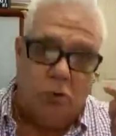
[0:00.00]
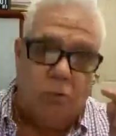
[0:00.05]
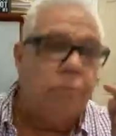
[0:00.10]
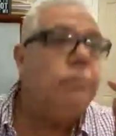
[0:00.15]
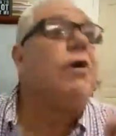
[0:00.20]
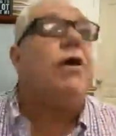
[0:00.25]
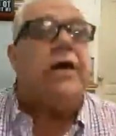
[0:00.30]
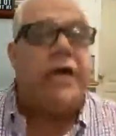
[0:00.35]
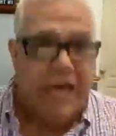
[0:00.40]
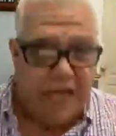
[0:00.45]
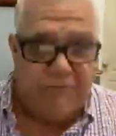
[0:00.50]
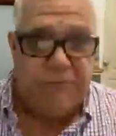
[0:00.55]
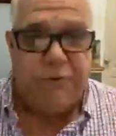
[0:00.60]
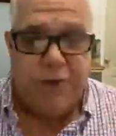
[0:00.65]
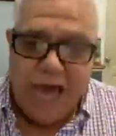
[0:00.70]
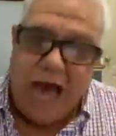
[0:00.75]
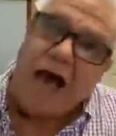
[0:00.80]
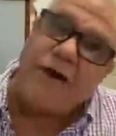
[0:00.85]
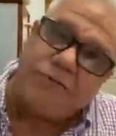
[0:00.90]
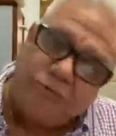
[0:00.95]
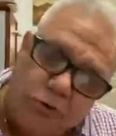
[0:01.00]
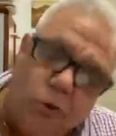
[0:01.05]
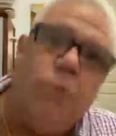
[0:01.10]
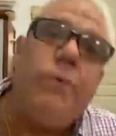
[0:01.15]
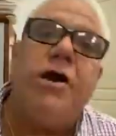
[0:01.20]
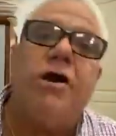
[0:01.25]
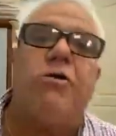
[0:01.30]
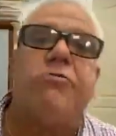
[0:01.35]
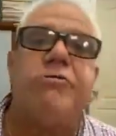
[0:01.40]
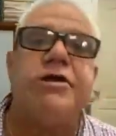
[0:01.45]
So if we have
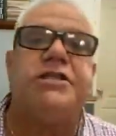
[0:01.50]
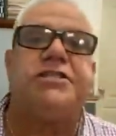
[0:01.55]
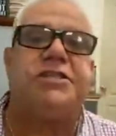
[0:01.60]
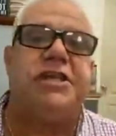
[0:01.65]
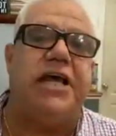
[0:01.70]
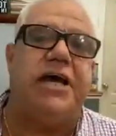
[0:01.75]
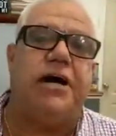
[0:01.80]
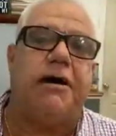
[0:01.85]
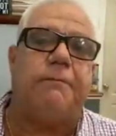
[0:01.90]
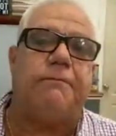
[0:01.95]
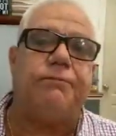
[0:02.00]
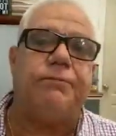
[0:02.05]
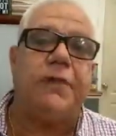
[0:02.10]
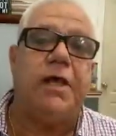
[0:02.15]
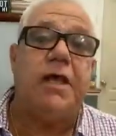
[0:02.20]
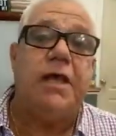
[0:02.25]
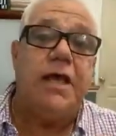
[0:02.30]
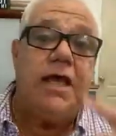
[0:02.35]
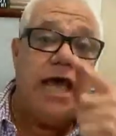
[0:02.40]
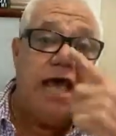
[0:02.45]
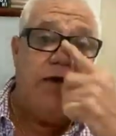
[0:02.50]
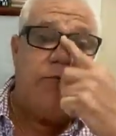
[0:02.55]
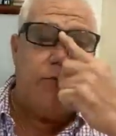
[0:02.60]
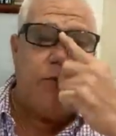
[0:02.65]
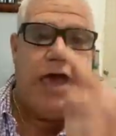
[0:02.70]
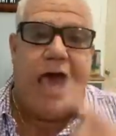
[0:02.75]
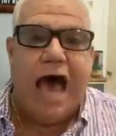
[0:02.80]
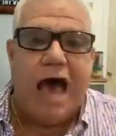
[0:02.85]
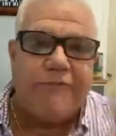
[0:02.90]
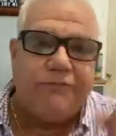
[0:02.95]
to, we're going to reach there.
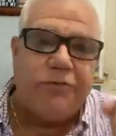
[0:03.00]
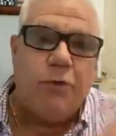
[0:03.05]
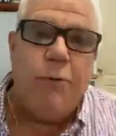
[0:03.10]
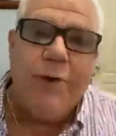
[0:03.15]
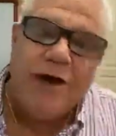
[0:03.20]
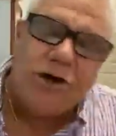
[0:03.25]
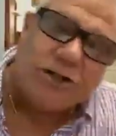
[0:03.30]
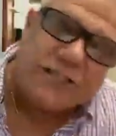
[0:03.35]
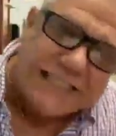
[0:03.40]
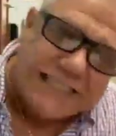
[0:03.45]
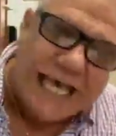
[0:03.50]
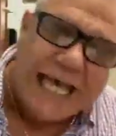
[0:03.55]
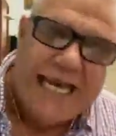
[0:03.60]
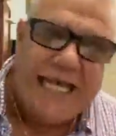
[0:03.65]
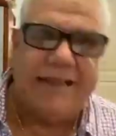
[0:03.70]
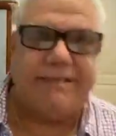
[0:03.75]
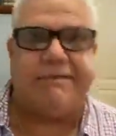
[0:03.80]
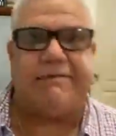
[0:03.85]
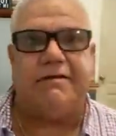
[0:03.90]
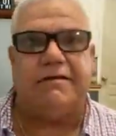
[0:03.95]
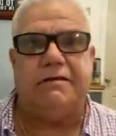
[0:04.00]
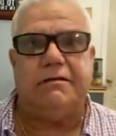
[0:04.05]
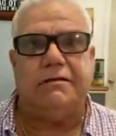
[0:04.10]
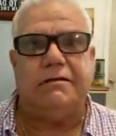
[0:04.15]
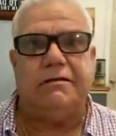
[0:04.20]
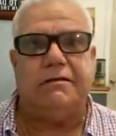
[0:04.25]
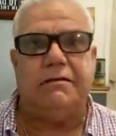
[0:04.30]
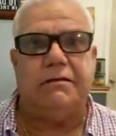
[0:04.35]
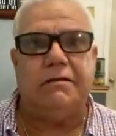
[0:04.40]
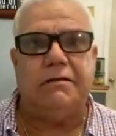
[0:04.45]
If we have to, we're going to sell it.
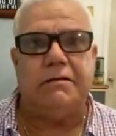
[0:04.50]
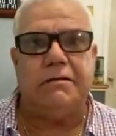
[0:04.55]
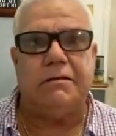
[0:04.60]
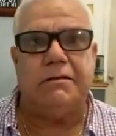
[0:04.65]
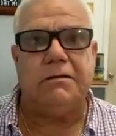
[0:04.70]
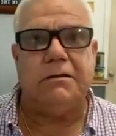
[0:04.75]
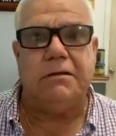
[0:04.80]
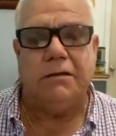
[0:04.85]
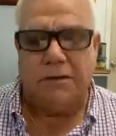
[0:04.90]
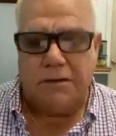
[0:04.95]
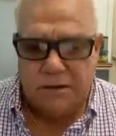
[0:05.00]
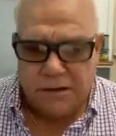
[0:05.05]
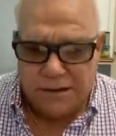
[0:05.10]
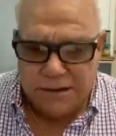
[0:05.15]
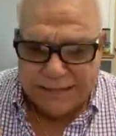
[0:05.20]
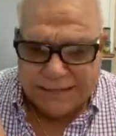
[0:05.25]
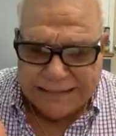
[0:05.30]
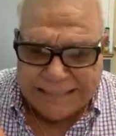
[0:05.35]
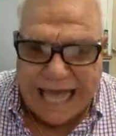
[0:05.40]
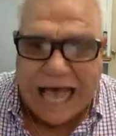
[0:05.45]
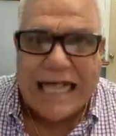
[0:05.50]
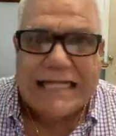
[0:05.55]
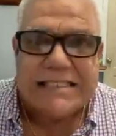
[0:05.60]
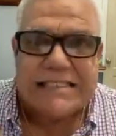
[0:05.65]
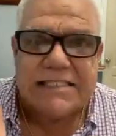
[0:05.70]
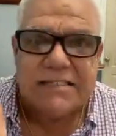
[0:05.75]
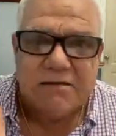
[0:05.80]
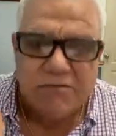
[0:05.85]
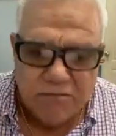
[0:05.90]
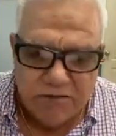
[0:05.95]

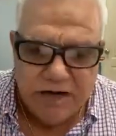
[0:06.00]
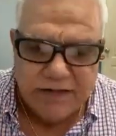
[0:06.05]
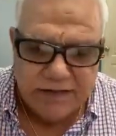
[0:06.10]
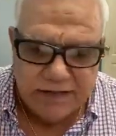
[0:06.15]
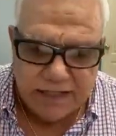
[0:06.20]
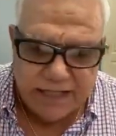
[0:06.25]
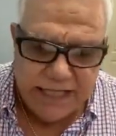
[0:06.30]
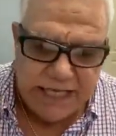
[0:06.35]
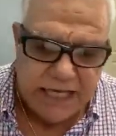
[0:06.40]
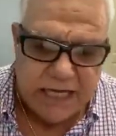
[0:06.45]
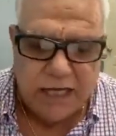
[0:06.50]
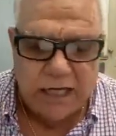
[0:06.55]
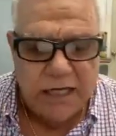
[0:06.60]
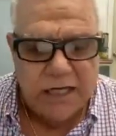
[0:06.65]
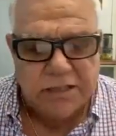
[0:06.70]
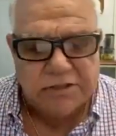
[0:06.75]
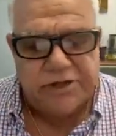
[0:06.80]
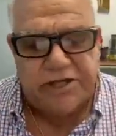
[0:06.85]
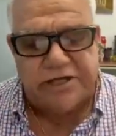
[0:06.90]
That's written here.